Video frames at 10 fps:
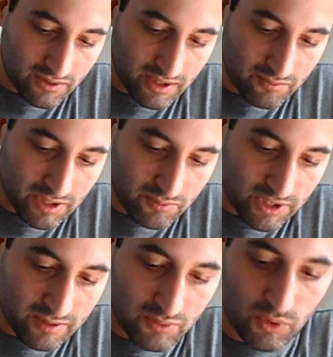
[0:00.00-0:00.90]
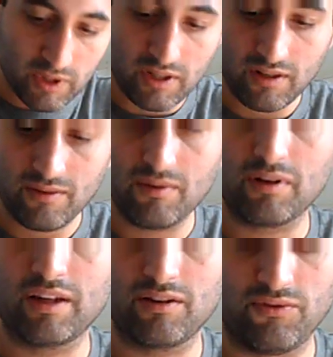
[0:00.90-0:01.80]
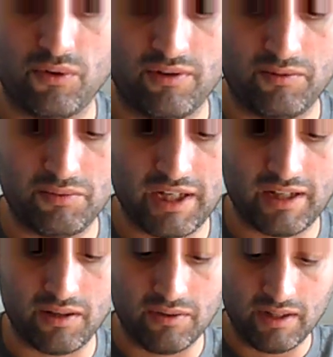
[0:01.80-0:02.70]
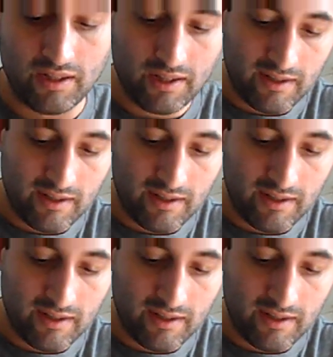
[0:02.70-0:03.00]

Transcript: out in my breadboard. I'll get the four of them laid out,